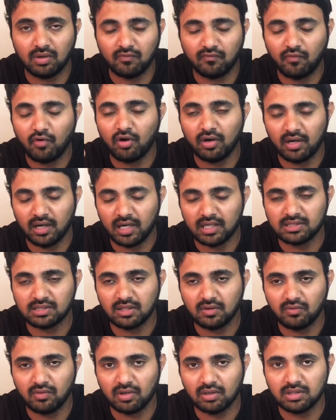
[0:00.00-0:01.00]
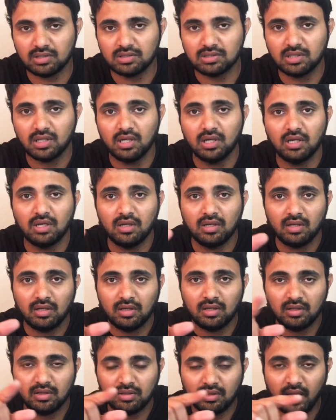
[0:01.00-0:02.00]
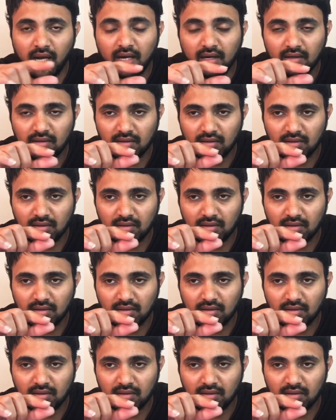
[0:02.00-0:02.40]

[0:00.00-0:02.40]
foreign national workers, that